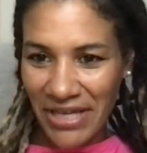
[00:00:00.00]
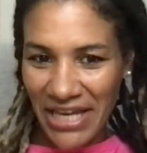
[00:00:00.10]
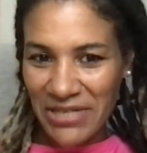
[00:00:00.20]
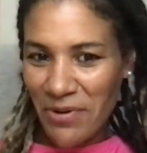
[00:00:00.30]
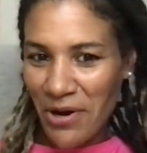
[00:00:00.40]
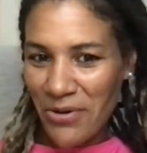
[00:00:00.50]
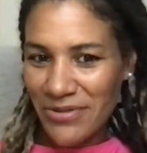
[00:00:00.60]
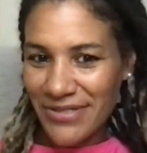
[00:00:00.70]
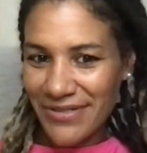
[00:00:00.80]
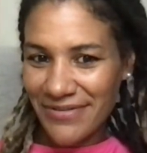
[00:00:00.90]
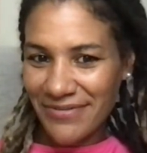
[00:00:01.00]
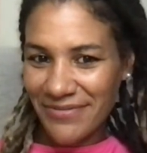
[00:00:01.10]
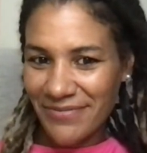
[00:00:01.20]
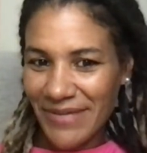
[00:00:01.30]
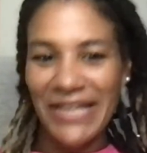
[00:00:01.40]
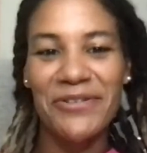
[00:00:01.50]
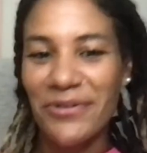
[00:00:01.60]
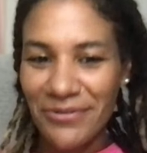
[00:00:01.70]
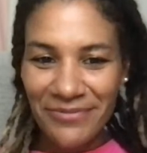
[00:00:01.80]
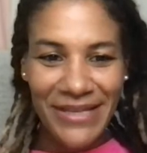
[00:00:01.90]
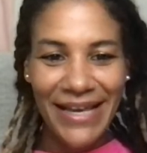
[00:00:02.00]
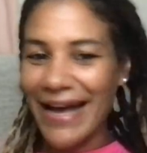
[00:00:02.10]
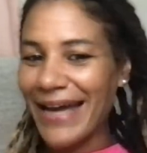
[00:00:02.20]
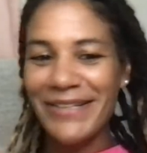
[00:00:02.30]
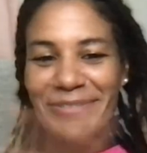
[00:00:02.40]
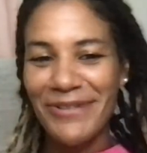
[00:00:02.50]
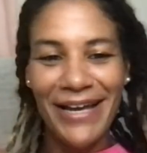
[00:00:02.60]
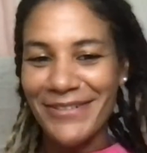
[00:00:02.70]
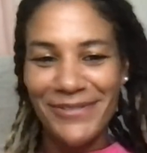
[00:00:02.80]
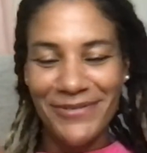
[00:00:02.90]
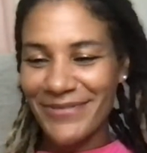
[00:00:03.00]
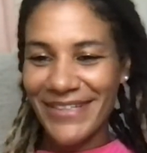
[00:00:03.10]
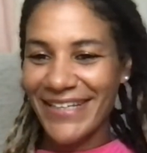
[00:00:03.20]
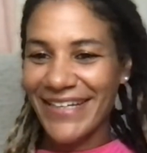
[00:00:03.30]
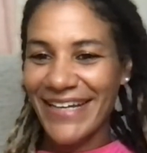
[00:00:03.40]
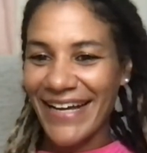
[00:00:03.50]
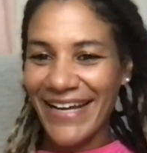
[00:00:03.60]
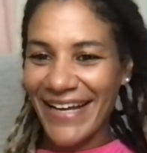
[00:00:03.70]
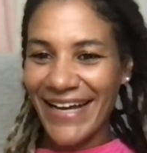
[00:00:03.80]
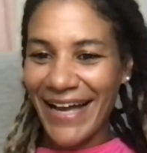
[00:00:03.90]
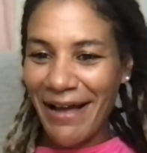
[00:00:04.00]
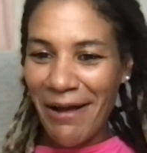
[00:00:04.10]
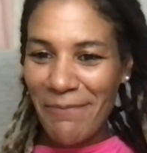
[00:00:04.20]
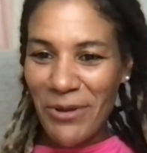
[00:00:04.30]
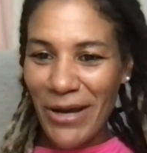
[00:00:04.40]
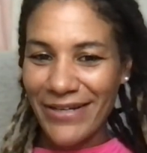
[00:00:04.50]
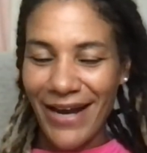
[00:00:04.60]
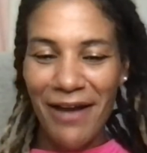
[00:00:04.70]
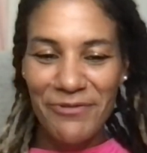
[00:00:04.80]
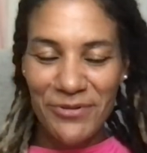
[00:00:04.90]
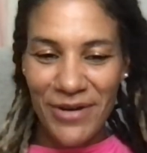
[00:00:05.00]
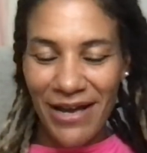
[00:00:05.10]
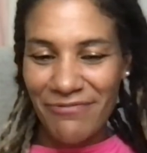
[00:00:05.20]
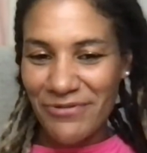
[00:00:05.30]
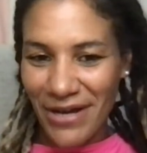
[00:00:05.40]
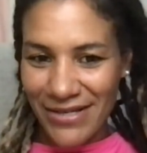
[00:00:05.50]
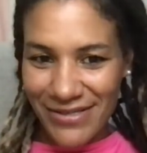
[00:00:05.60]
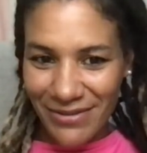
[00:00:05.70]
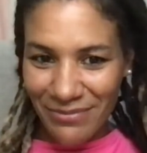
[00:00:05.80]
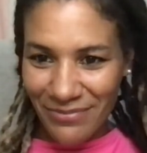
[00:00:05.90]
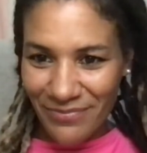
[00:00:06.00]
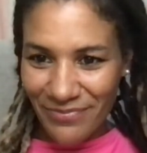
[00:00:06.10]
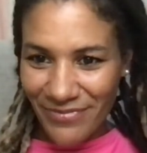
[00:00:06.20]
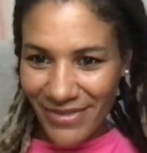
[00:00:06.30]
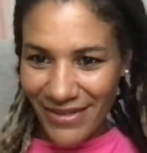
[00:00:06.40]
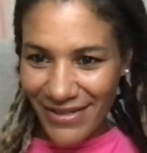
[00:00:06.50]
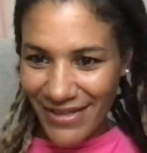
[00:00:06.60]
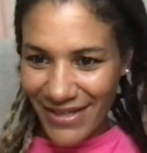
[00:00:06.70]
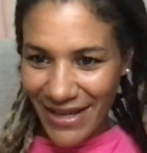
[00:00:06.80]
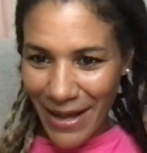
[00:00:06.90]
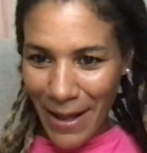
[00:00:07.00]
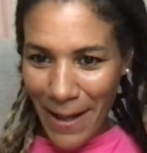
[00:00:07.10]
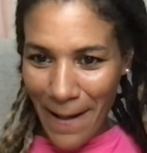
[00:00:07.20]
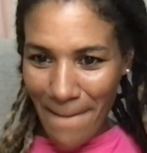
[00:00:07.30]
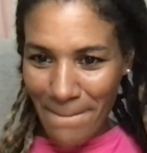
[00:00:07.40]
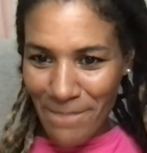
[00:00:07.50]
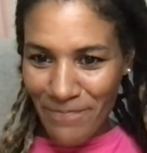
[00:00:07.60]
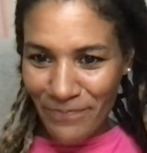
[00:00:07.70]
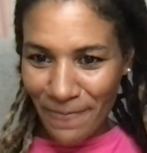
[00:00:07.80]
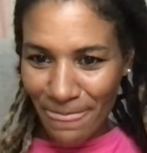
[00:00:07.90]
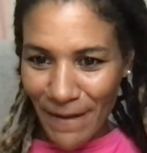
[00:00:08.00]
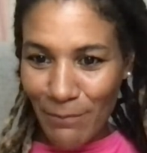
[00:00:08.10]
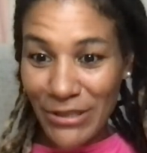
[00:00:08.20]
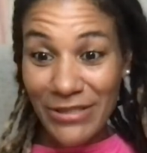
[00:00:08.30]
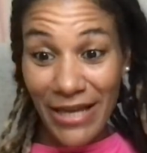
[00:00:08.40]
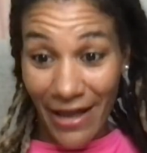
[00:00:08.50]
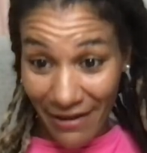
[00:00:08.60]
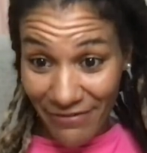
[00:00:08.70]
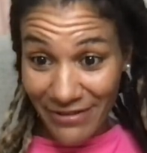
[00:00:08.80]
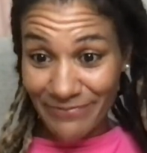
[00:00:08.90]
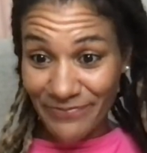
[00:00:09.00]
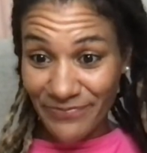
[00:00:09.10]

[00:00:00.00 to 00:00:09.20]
Eight pound? I don't know. I don't know. I don't know. Um, no idea. I have to. I have to ask him. Um, but heavy.